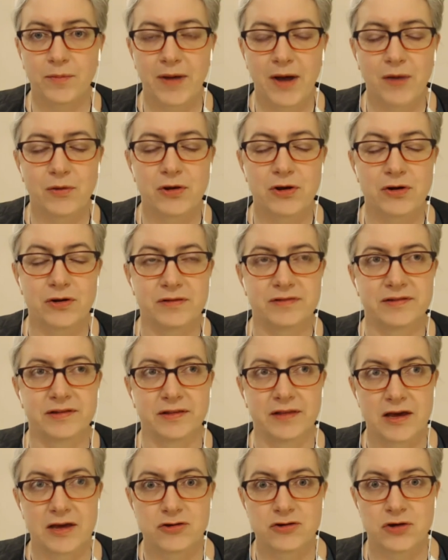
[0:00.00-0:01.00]
power your
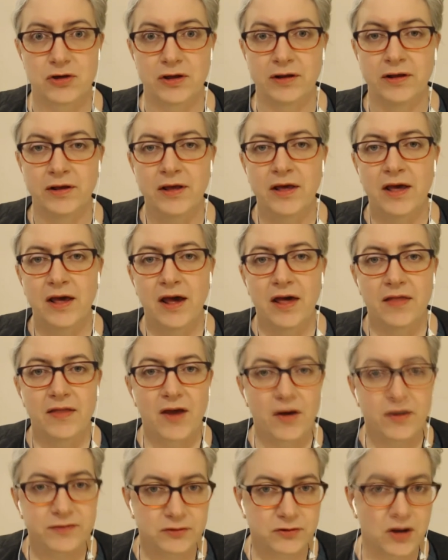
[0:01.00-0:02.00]
installation. They
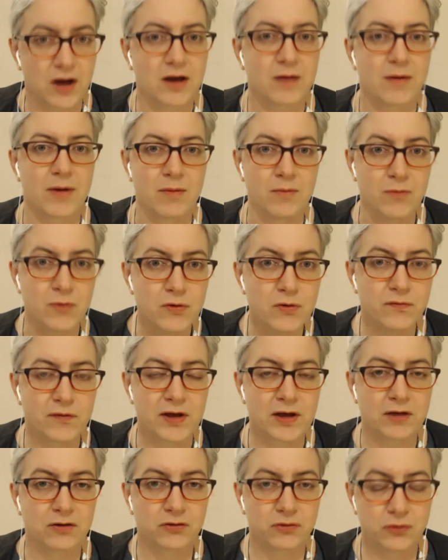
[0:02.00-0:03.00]
also talk about
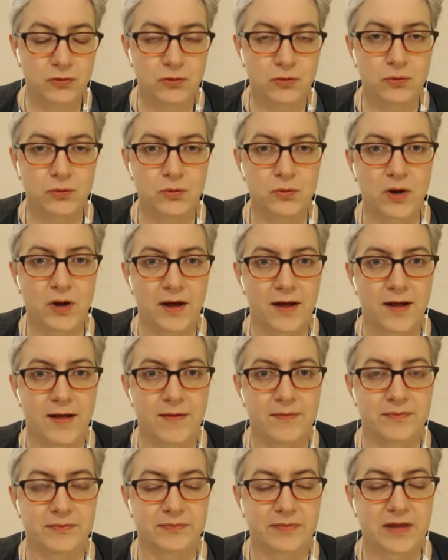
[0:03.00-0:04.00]
moving to
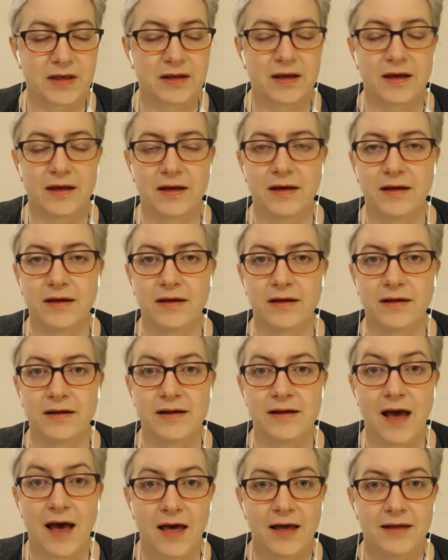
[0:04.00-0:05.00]
um, uh,
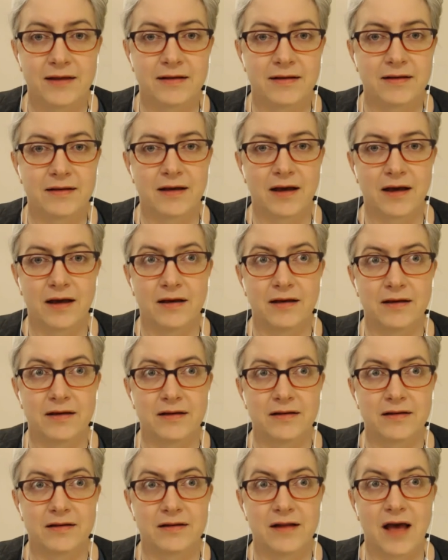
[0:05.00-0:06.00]
non, uh,
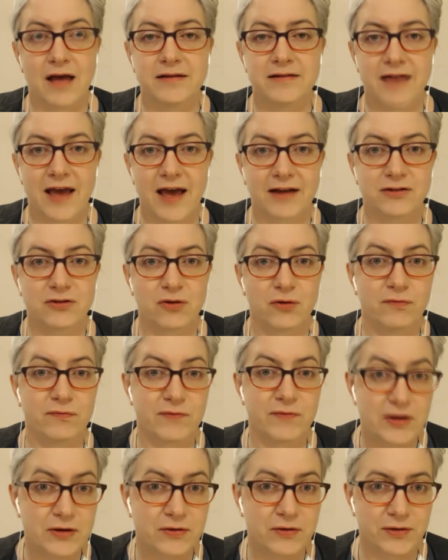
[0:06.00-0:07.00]
non-tactical
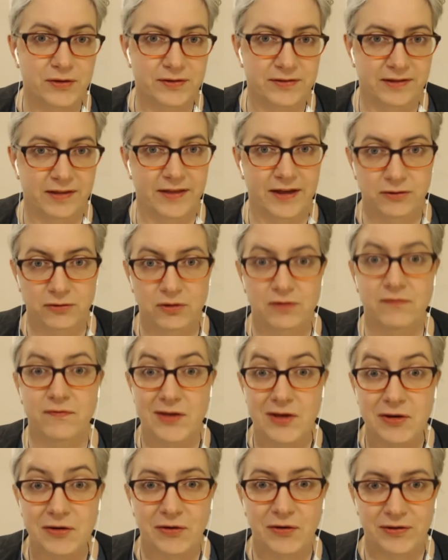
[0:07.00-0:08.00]
vehicles, electric
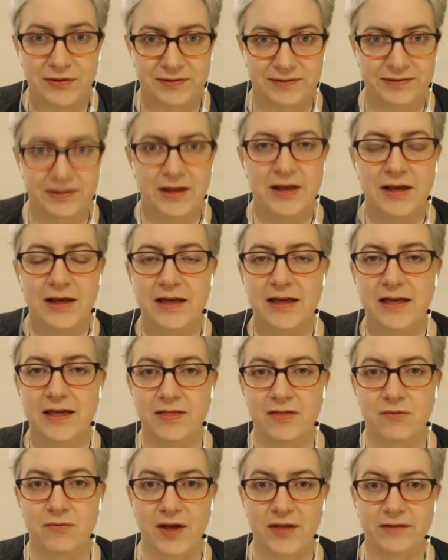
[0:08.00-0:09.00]
vehicles
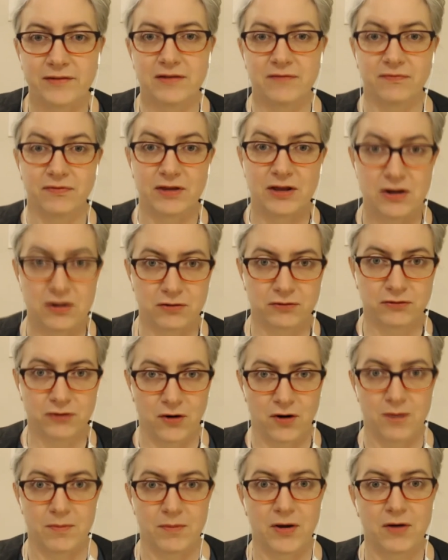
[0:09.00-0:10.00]
in the relatively near
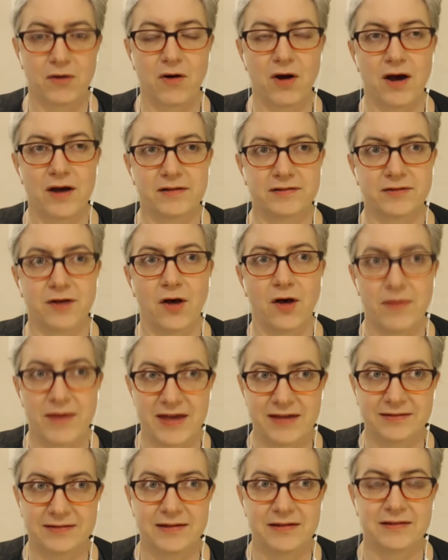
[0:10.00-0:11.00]
term across all
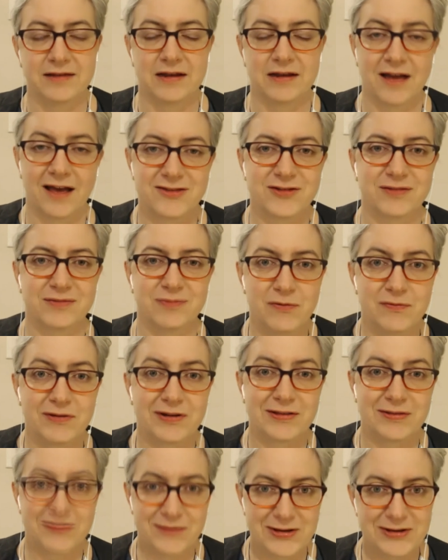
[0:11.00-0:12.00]
bases and not just moving
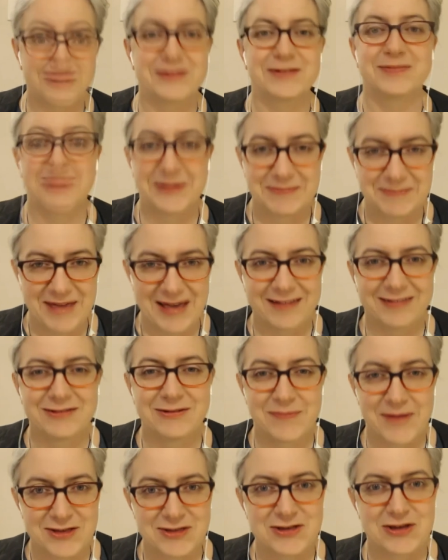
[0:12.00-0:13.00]
to the vehicles, but as you
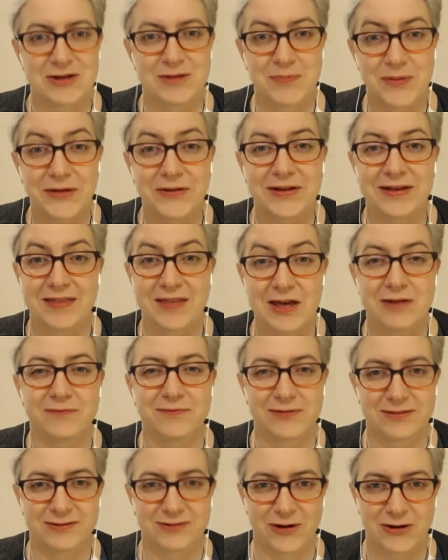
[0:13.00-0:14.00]
mentioned, building the
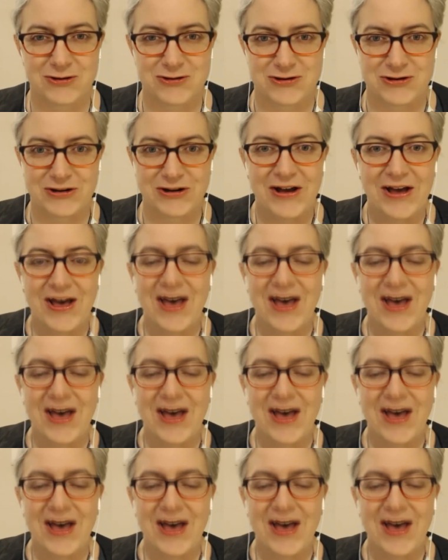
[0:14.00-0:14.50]
infrastructure